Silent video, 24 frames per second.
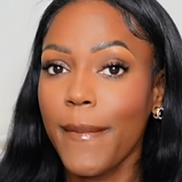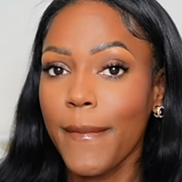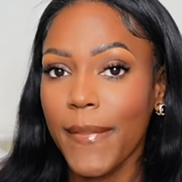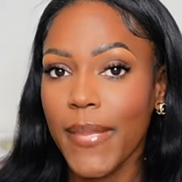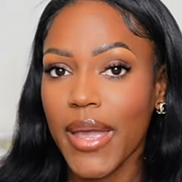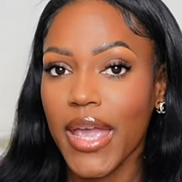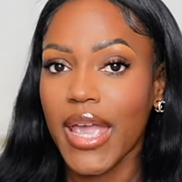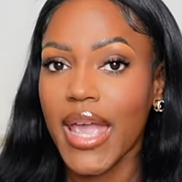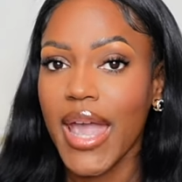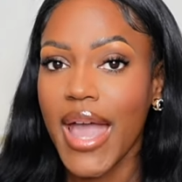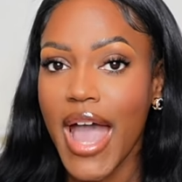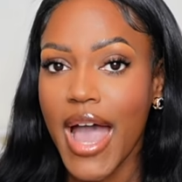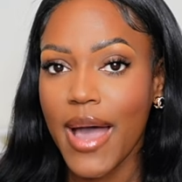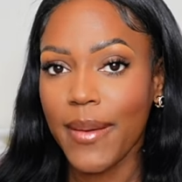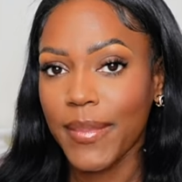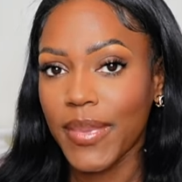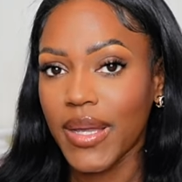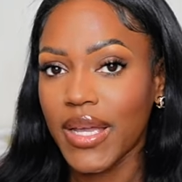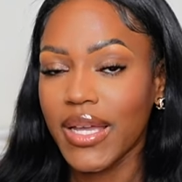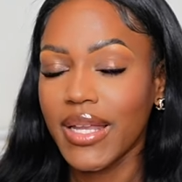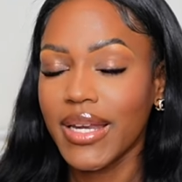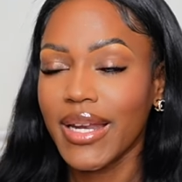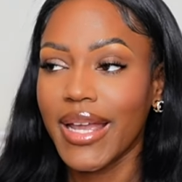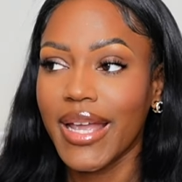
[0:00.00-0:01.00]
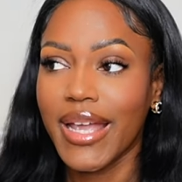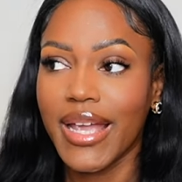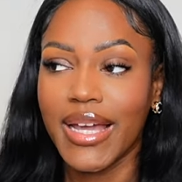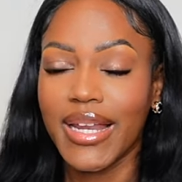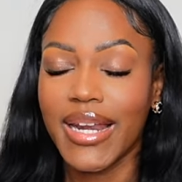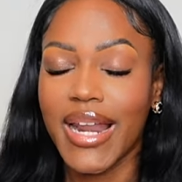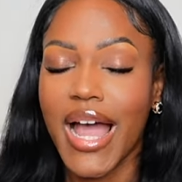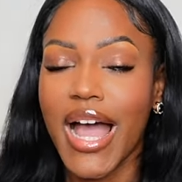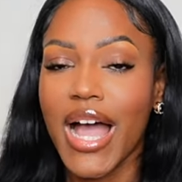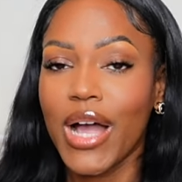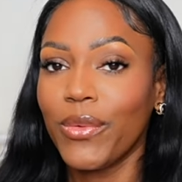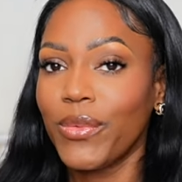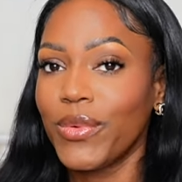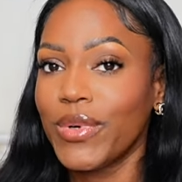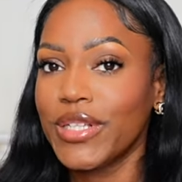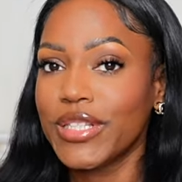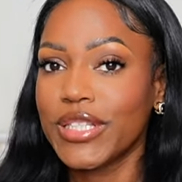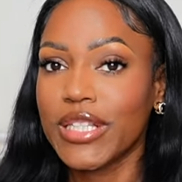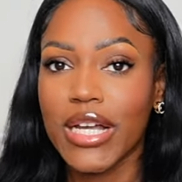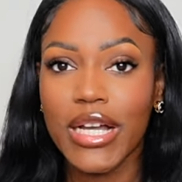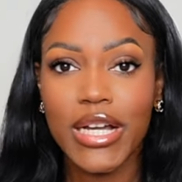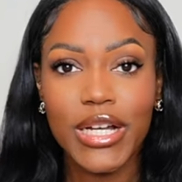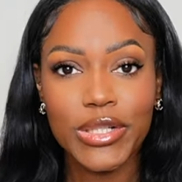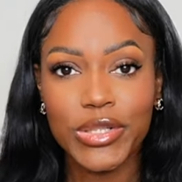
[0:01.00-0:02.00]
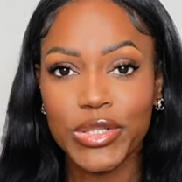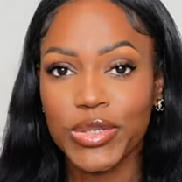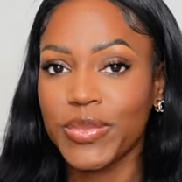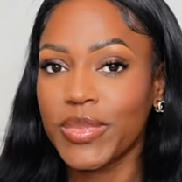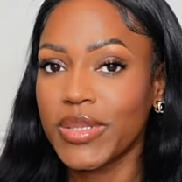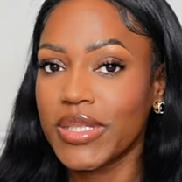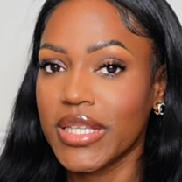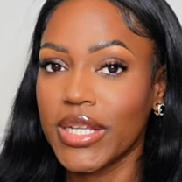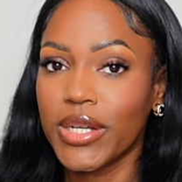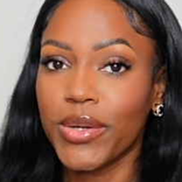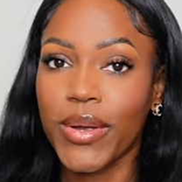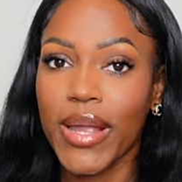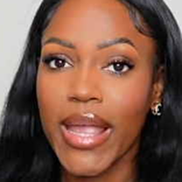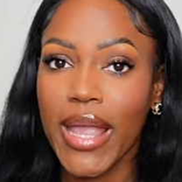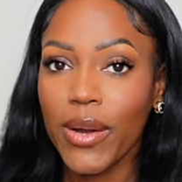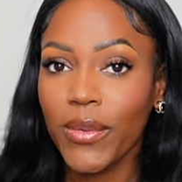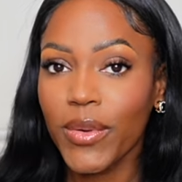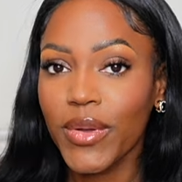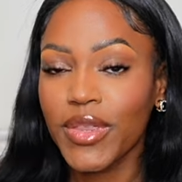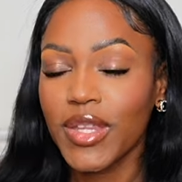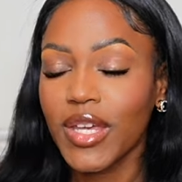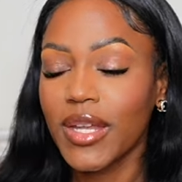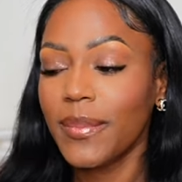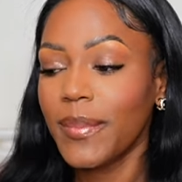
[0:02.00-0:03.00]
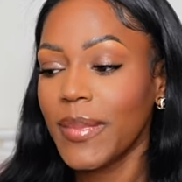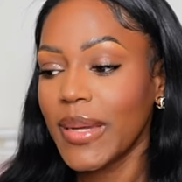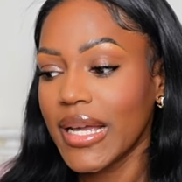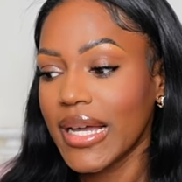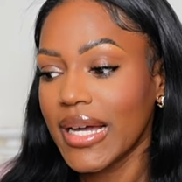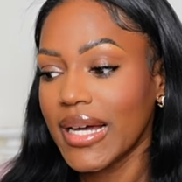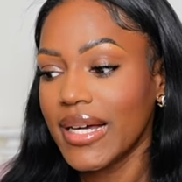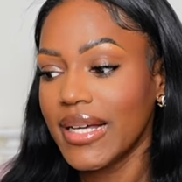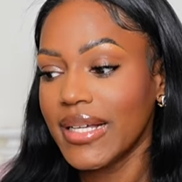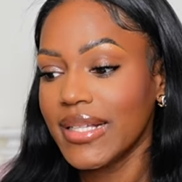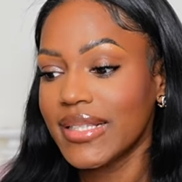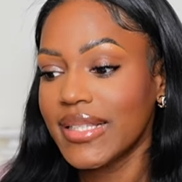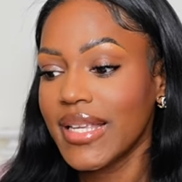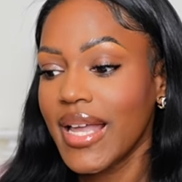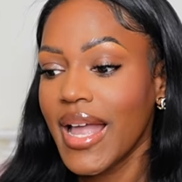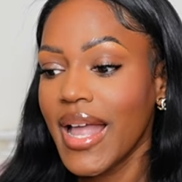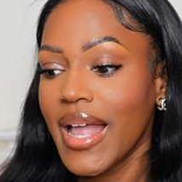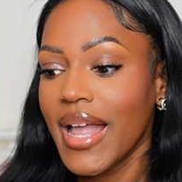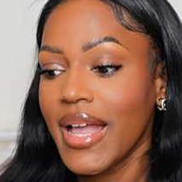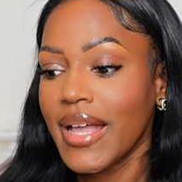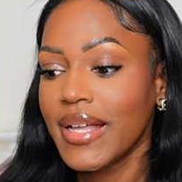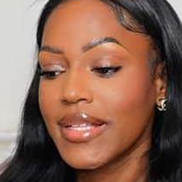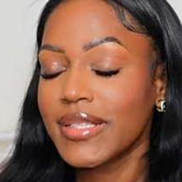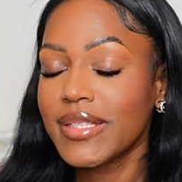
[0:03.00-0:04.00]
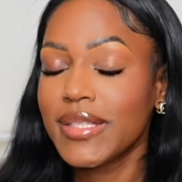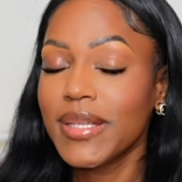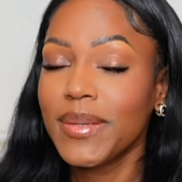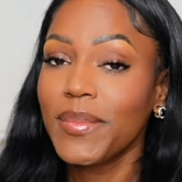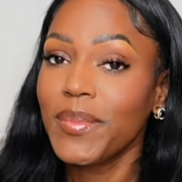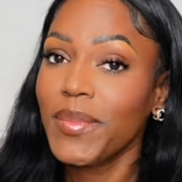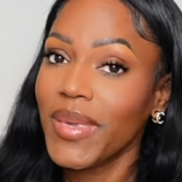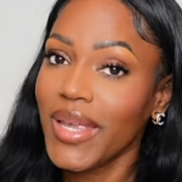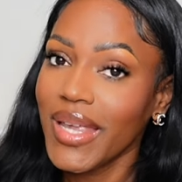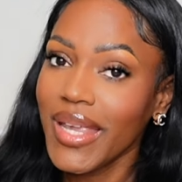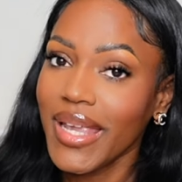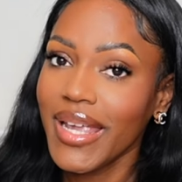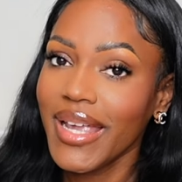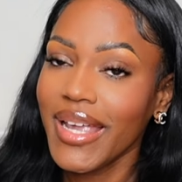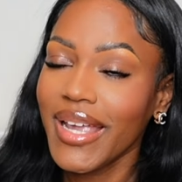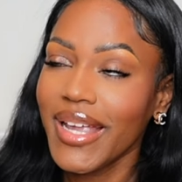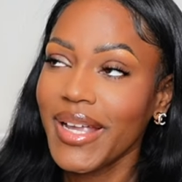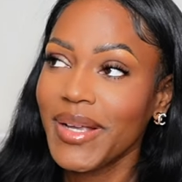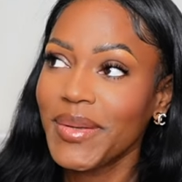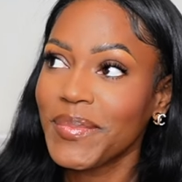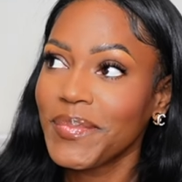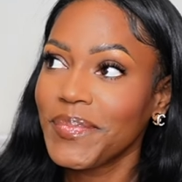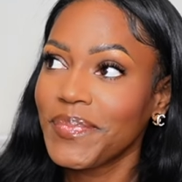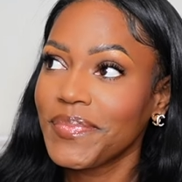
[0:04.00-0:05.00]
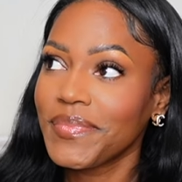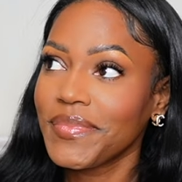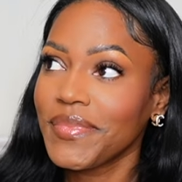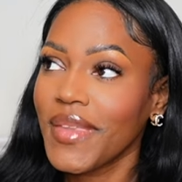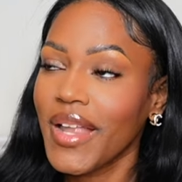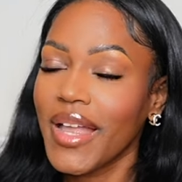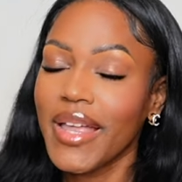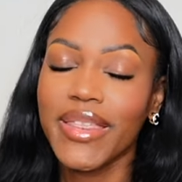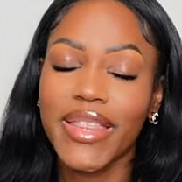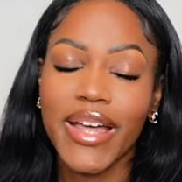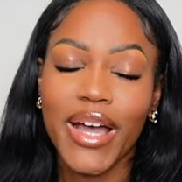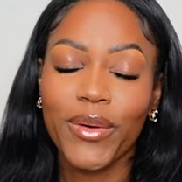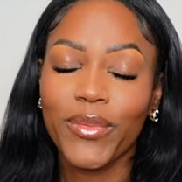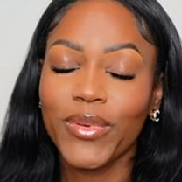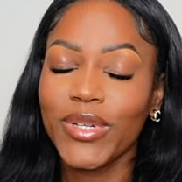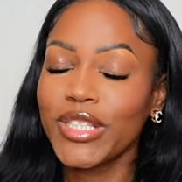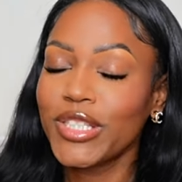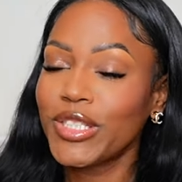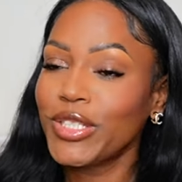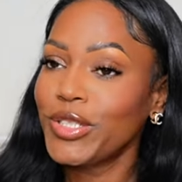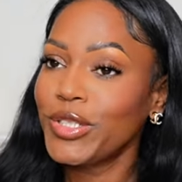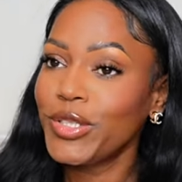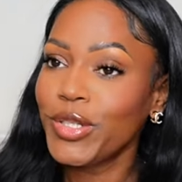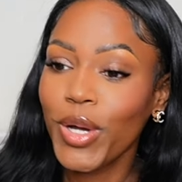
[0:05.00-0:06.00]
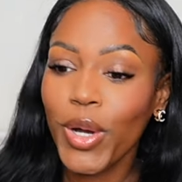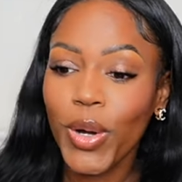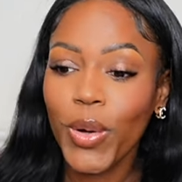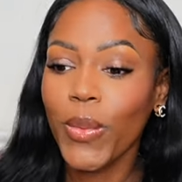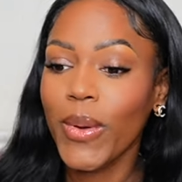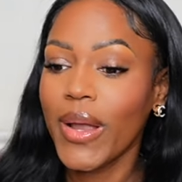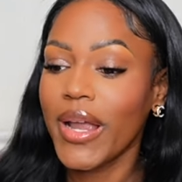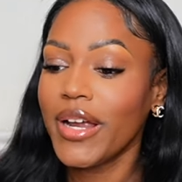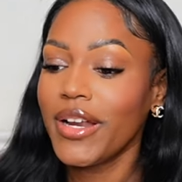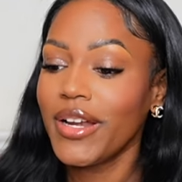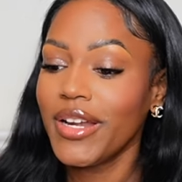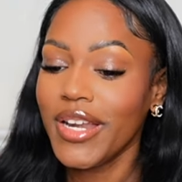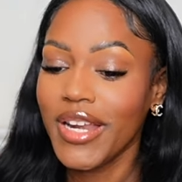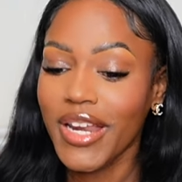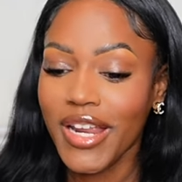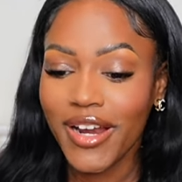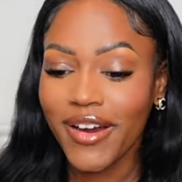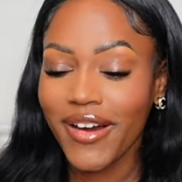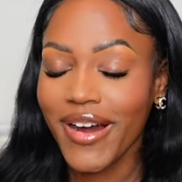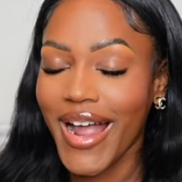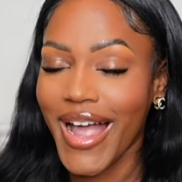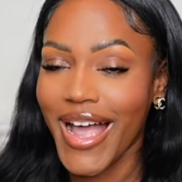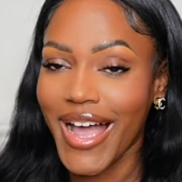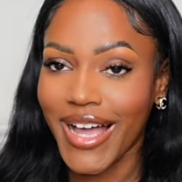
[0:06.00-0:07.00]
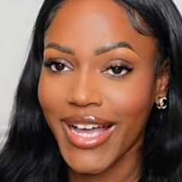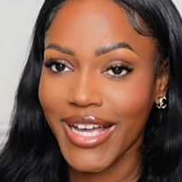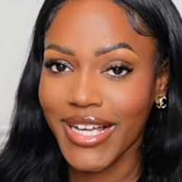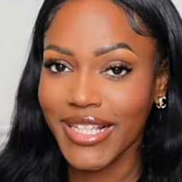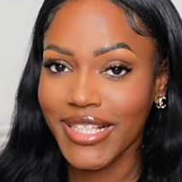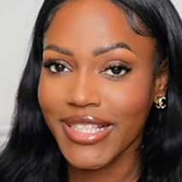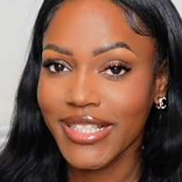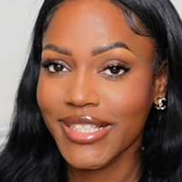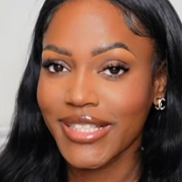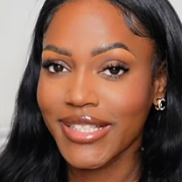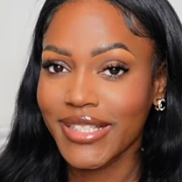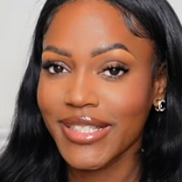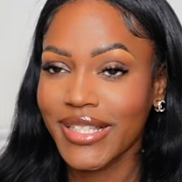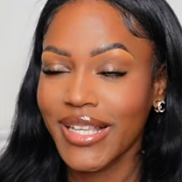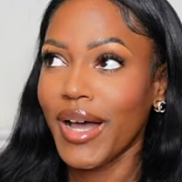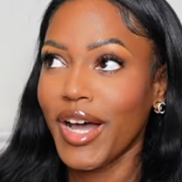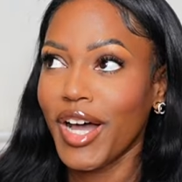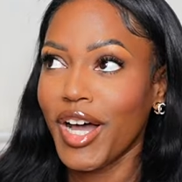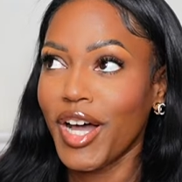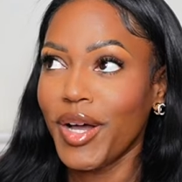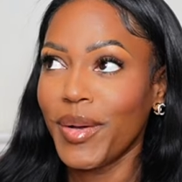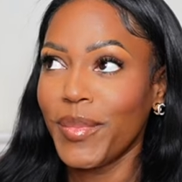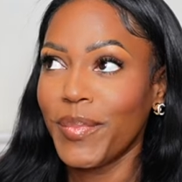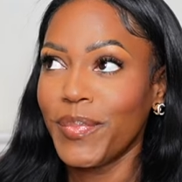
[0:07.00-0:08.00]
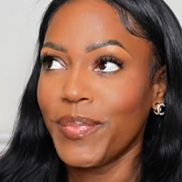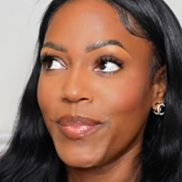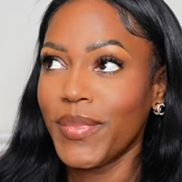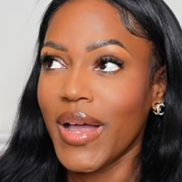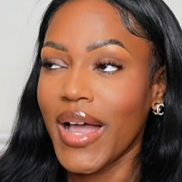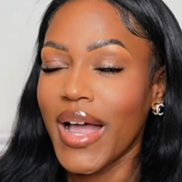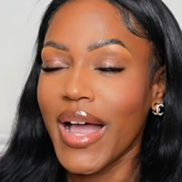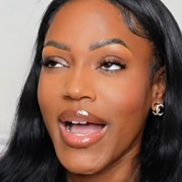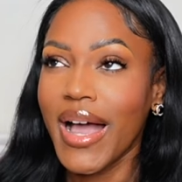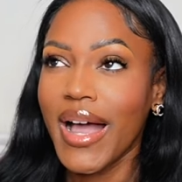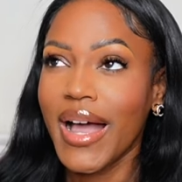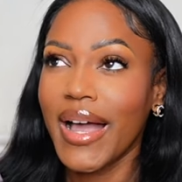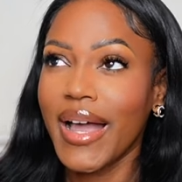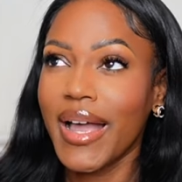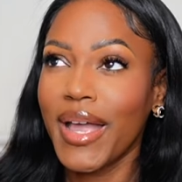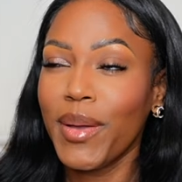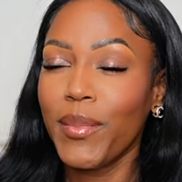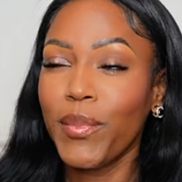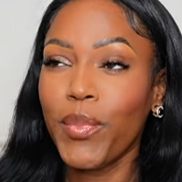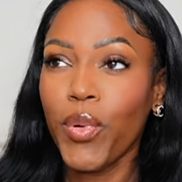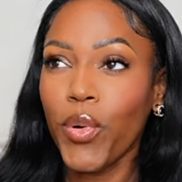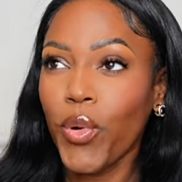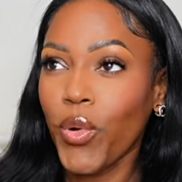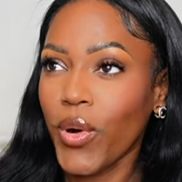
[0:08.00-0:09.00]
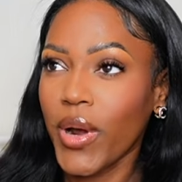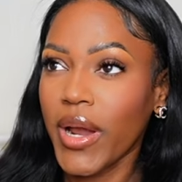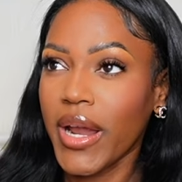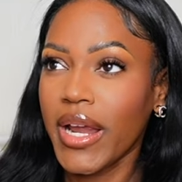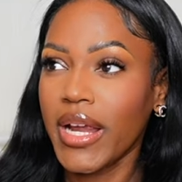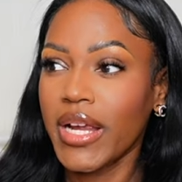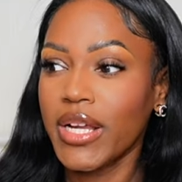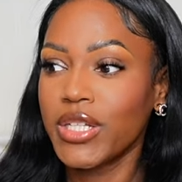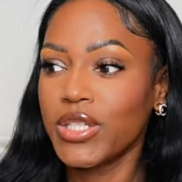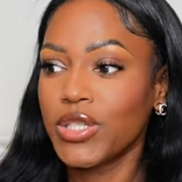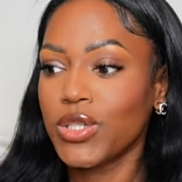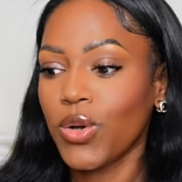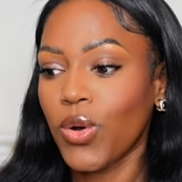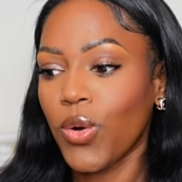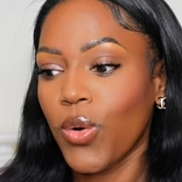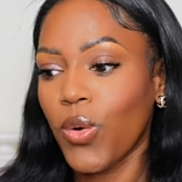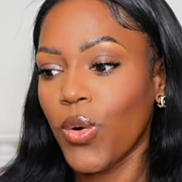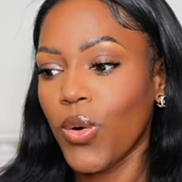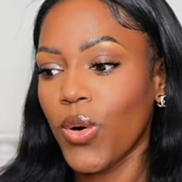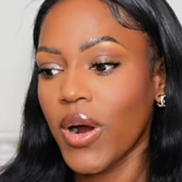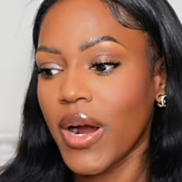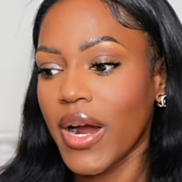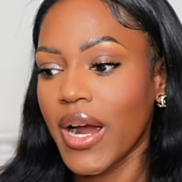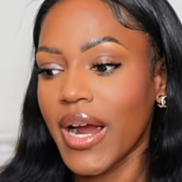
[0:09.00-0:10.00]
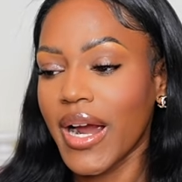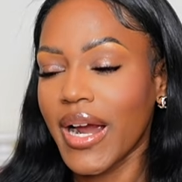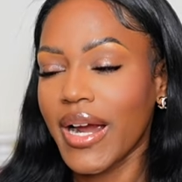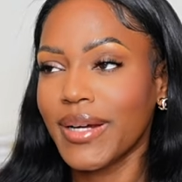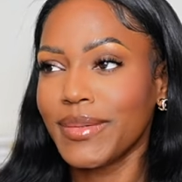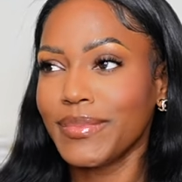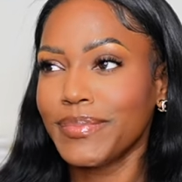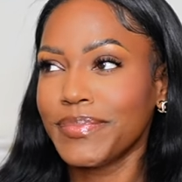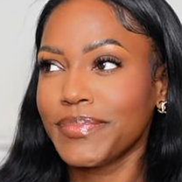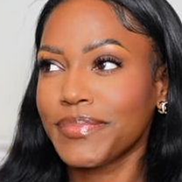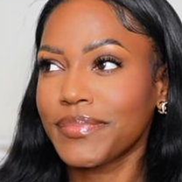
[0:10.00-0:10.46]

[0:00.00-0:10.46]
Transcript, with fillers: may happen and I was 100% okay with it because to me, that was nowhere near as um, important or